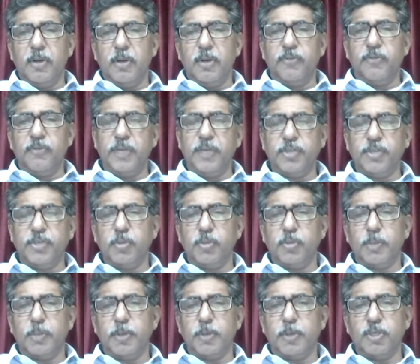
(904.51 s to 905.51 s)
phase of the
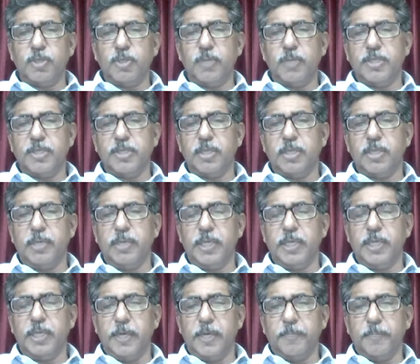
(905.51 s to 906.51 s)
principle is given here.